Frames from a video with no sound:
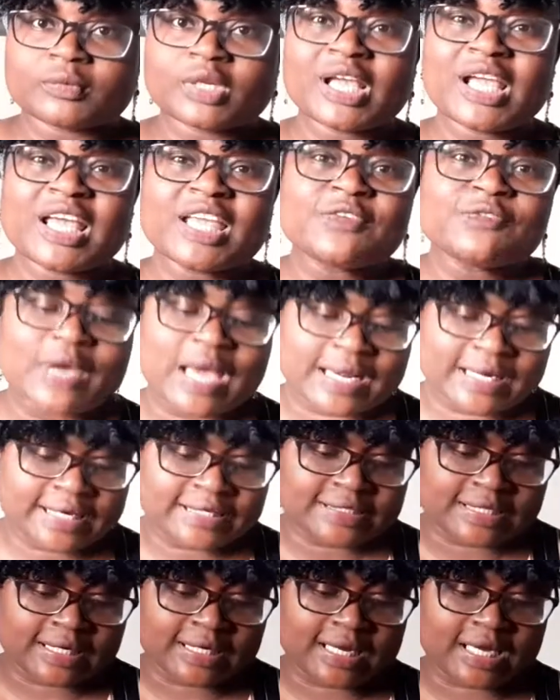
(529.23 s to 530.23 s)
If you're an
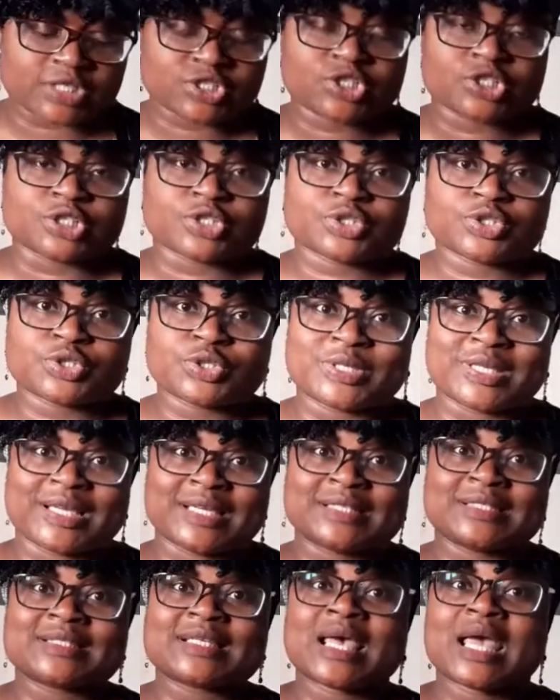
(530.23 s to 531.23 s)
international
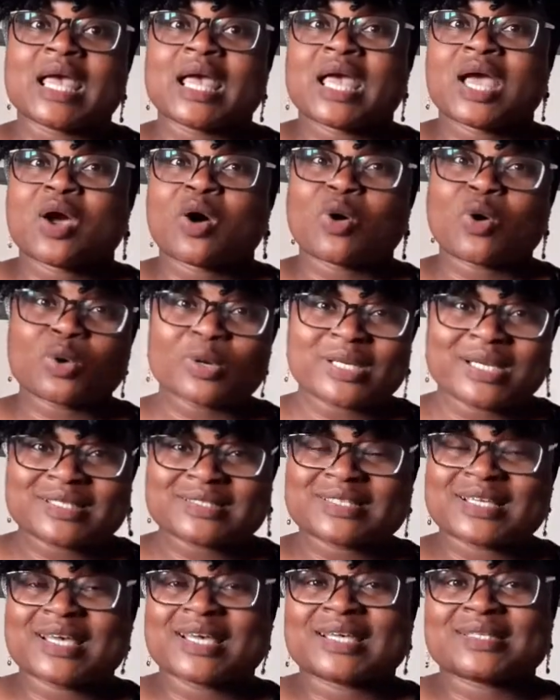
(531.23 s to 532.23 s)
student,
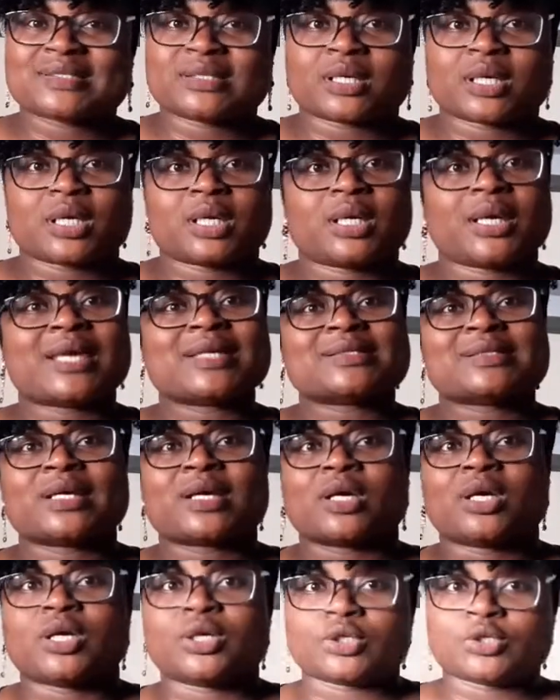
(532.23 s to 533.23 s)
audit is a
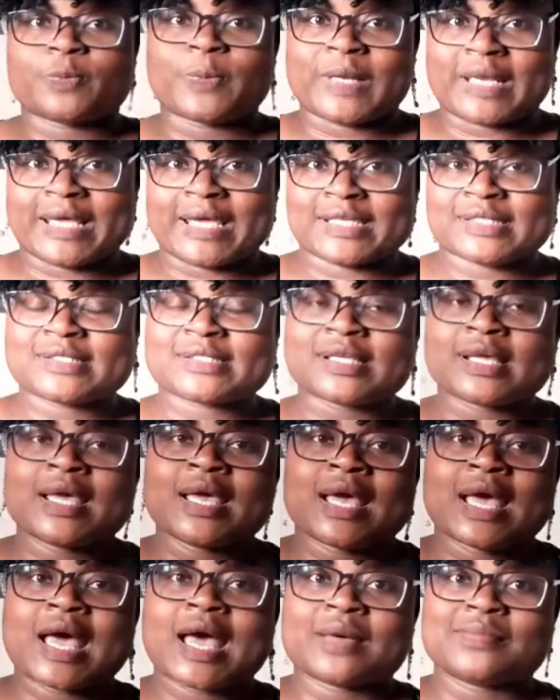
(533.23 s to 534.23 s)
good place
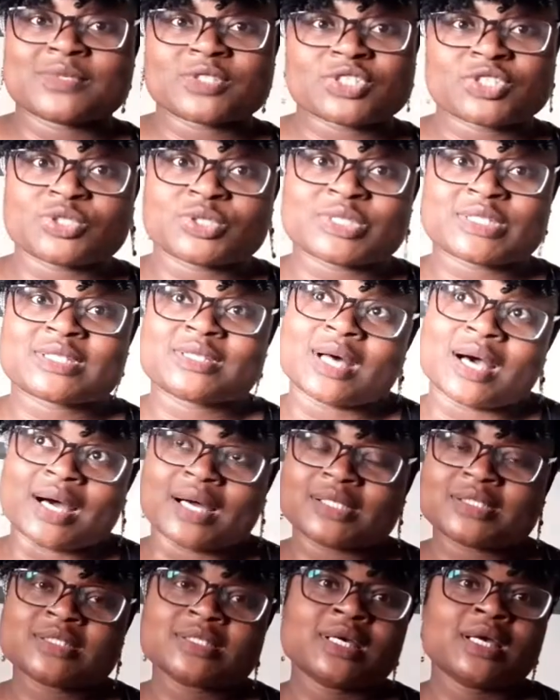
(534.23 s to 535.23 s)
to
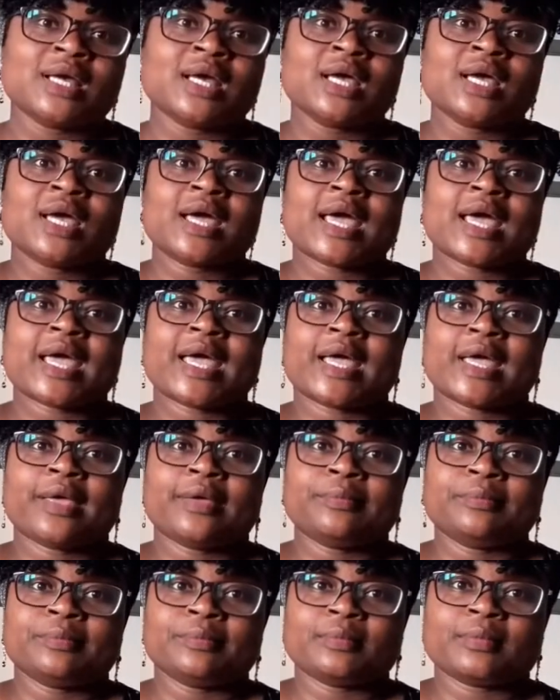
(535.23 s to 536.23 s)
start.
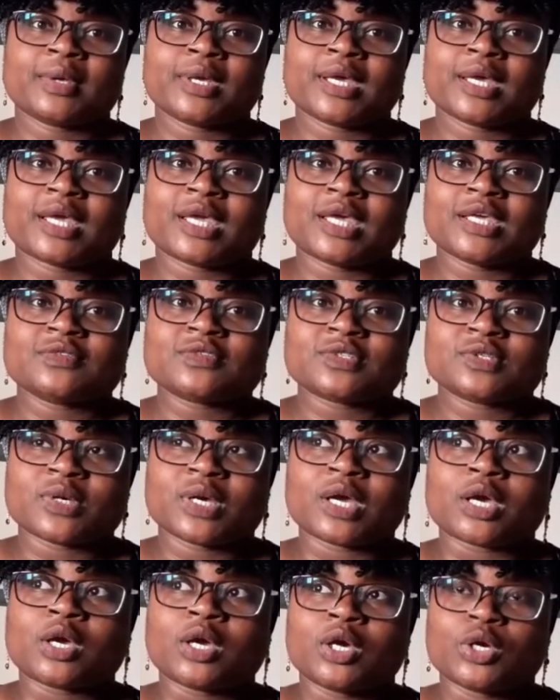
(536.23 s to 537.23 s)
It gives you
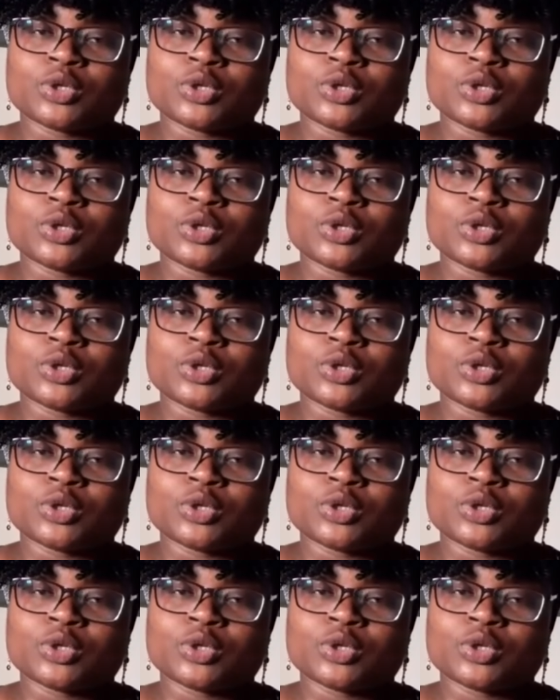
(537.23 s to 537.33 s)
a